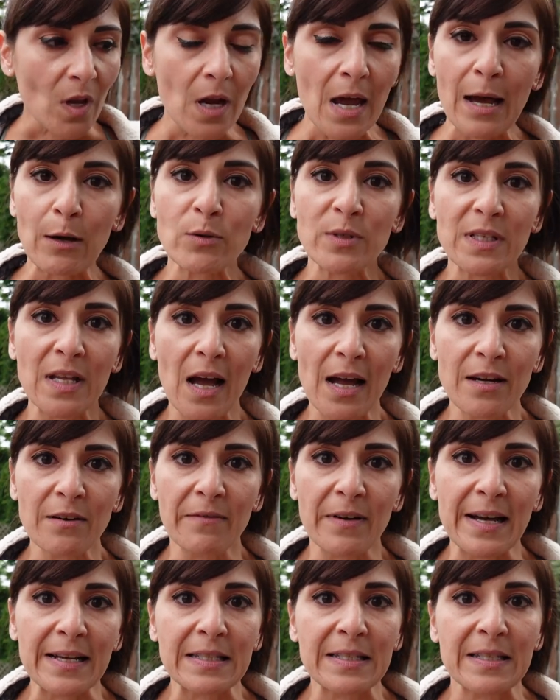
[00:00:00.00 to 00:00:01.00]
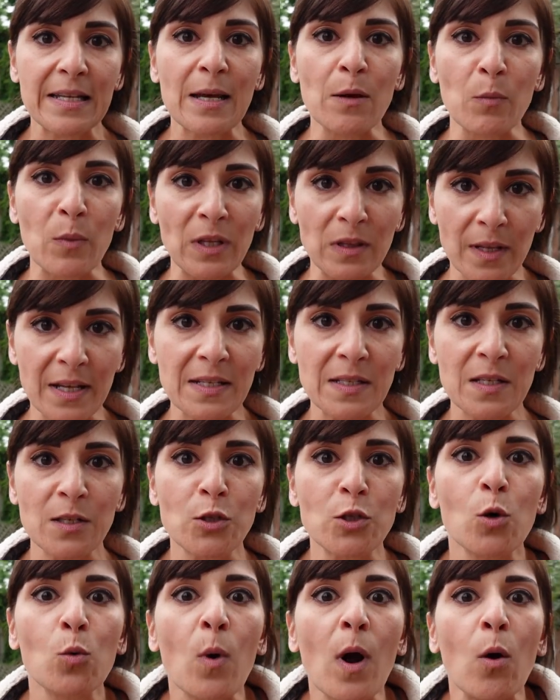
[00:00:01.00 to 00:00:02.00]
outside of us, and we
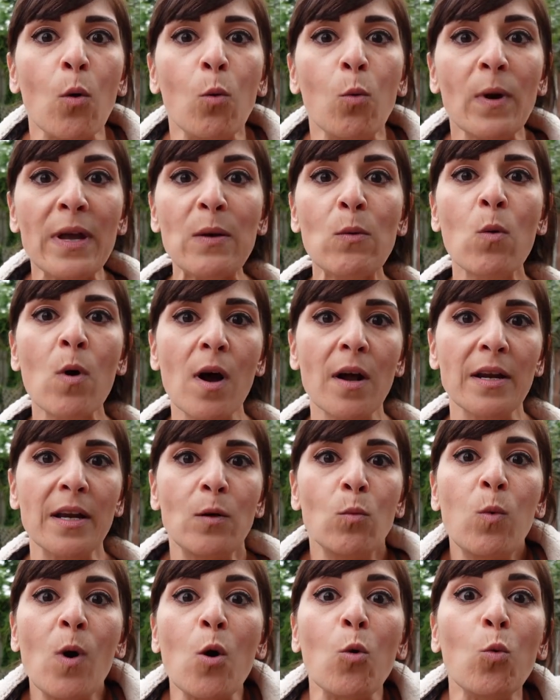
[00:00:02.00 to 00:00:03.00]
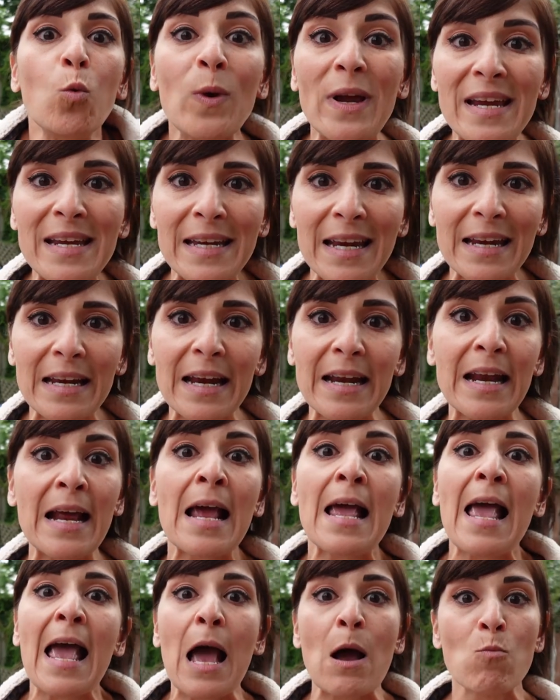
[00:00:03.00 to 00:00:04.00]
listened to what we wanted, what we needed,
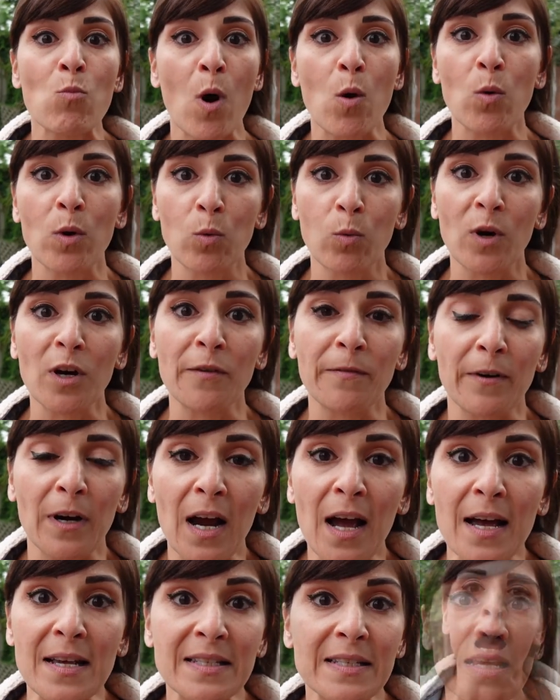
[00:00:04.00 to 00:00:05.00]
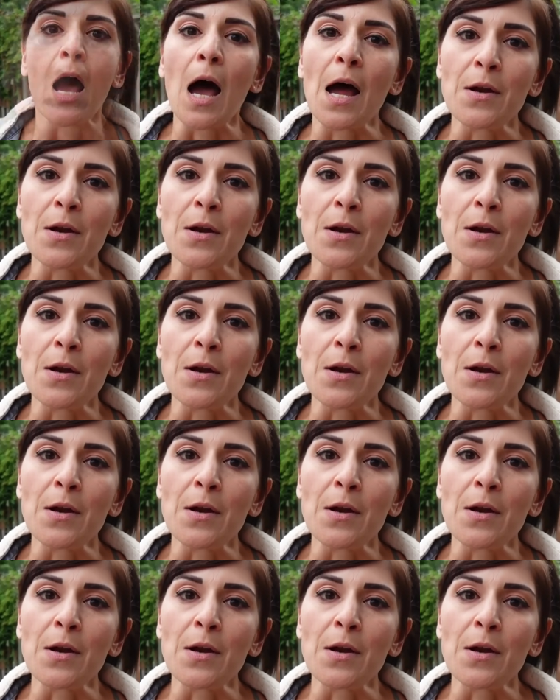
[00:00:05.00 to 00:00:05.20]
and what would work for us.